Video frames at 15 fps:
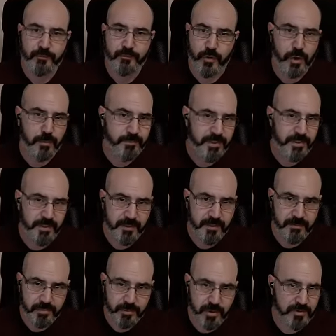from the
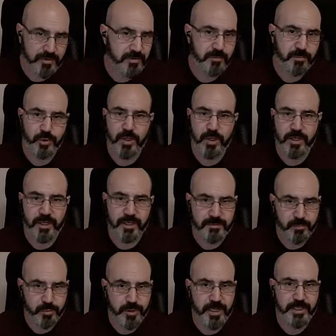cost of the product,
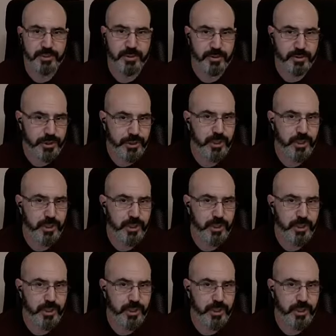production,